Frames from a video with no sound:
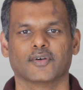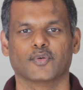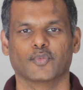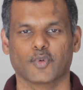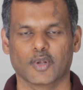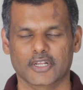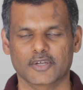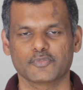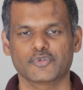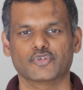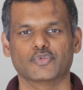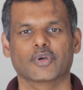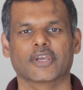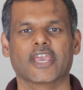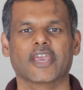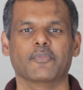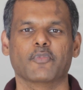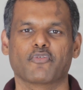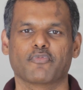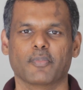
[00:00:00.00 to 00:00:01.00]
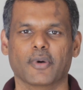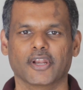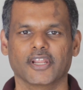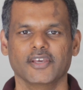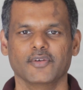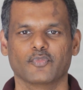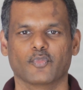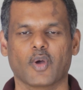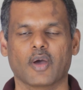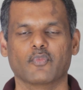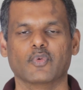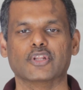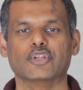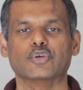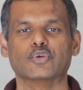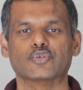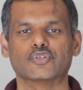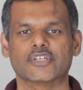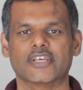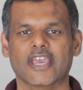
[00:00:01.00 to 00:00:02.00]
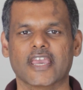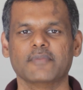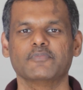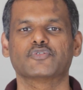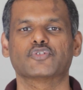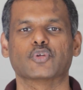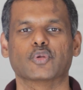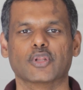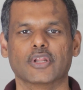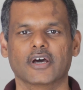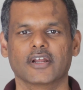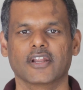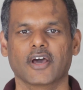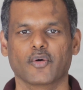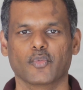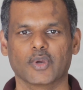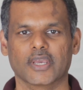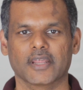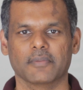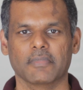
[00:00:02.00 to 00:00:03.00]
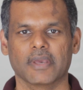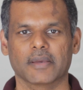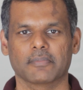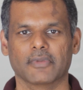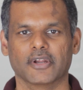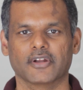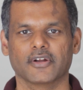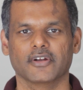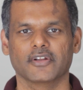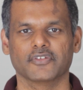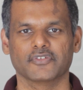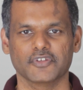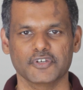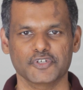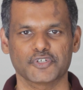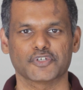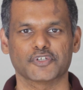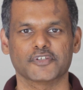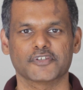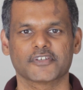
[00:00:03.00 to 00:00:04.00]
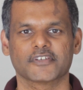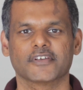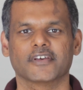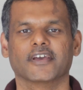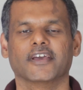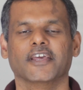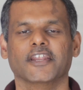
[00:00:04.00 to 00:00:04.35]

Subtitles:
Welcome to A Game of Money, where we'll use games to learn how we can make better decisions